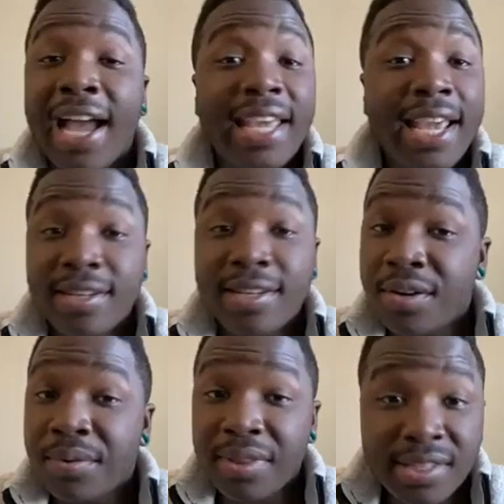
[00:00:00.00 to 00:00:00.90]
deal with this
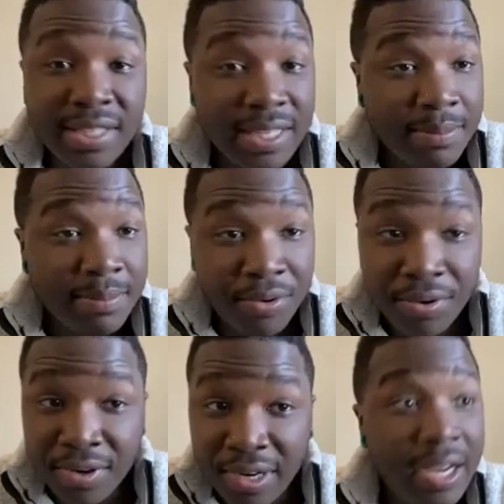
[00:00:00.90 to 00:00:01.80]
anymore.
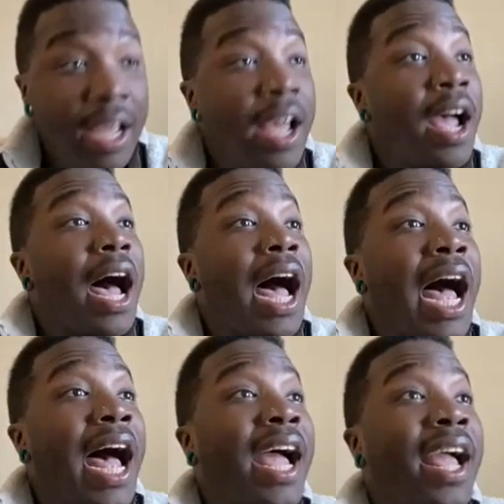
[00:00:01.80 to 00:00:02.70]
I
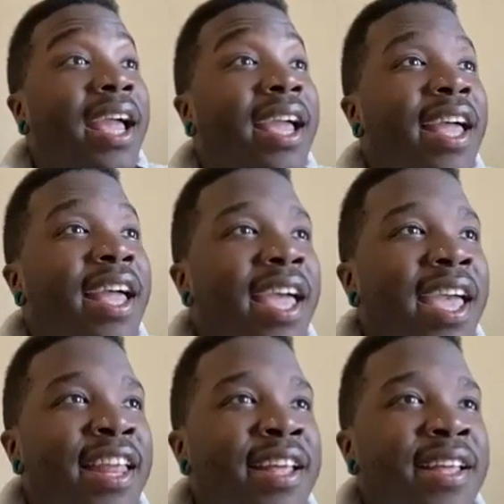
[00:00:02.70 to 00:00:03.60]
and it
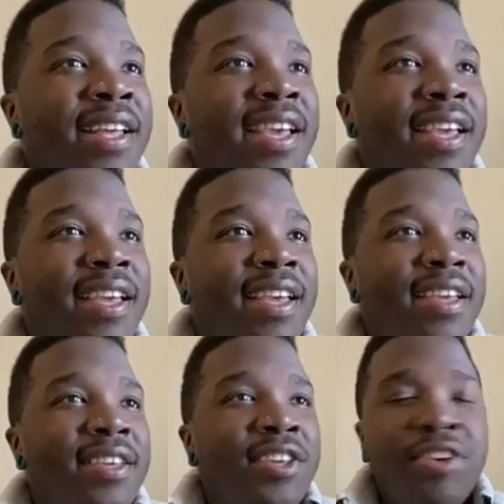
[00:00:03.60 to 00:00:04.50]
I'm not an
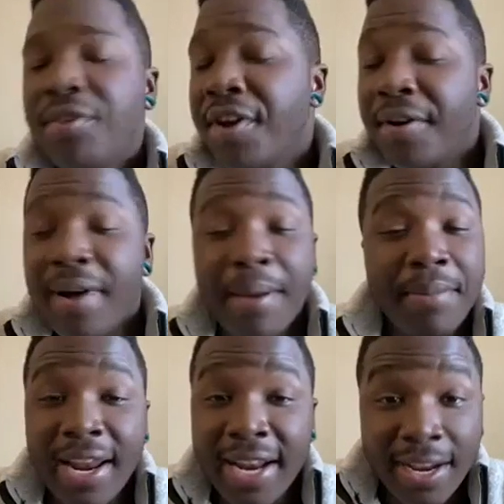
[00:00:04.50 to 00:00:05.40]
angry person
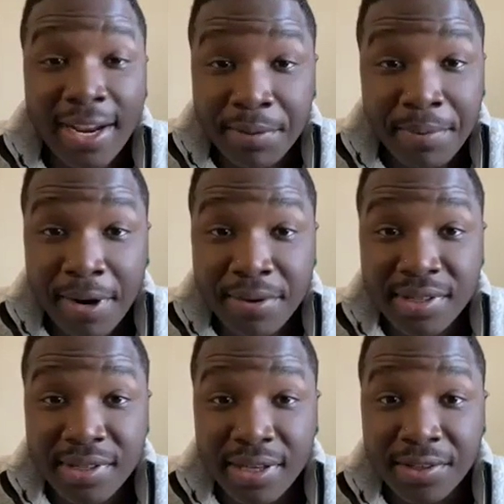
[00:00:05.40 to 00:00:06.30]
at all.
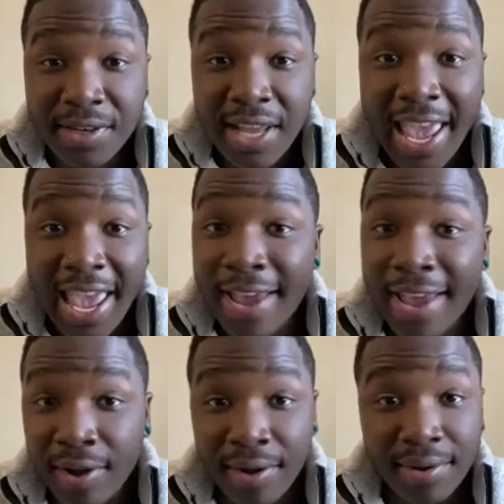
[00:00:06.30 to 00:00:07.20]
Nothing
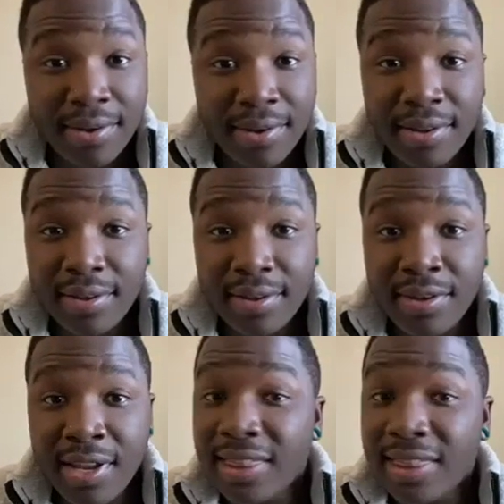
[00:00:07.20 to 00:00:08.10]
about me
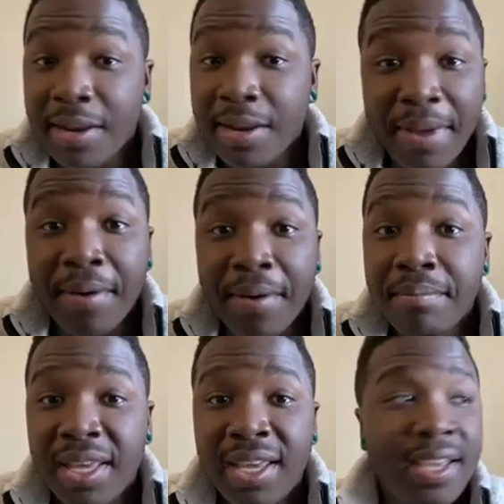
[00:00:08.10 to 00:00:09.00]
even
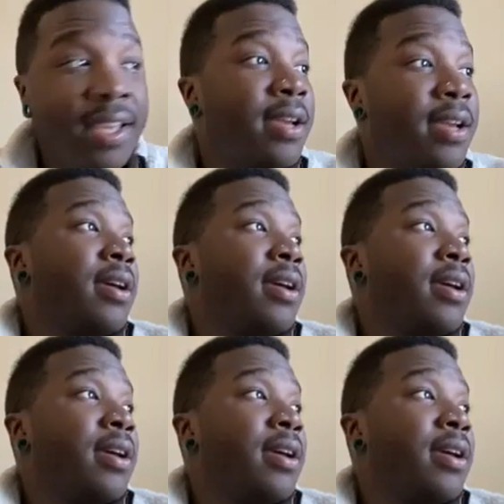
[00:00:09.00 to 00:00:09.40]
exploits